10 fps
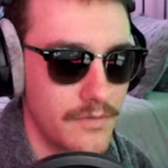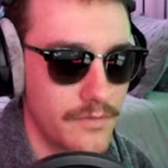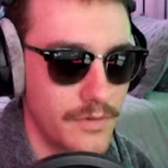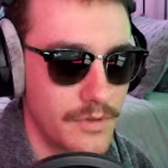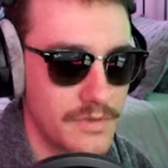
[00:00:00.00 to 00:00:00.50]

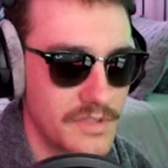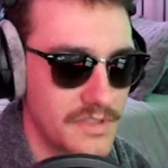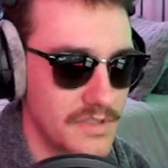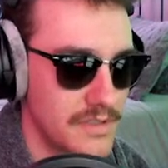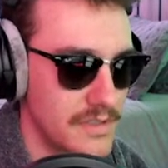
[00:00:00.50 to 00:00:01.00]

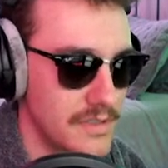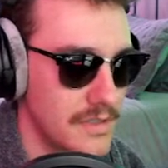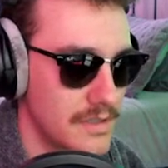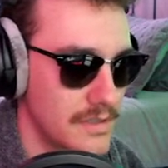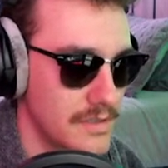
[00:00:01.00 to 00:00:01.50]
frequency.
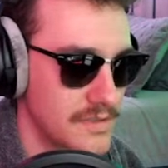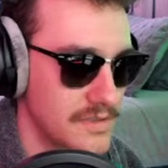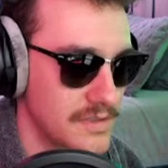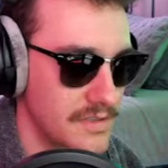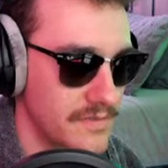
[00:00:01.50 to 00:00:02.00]

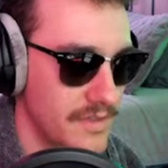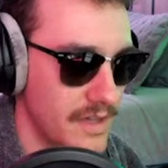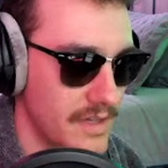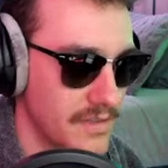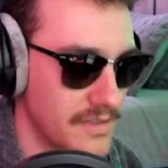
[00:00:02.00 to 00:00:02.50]
See if
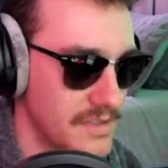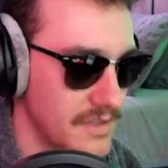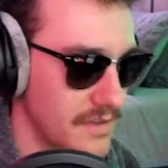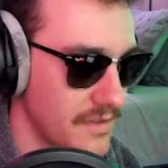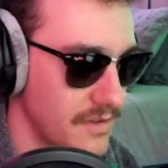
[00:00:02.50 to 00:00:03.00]
that does
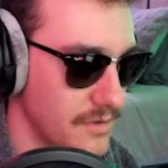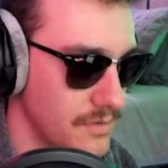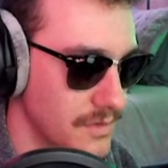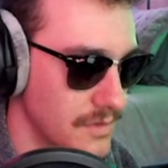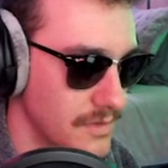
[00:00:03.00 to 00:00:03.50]
anything
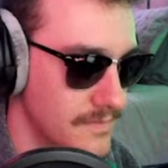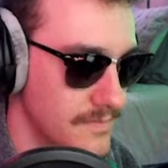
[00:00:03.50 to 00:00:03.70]
cool.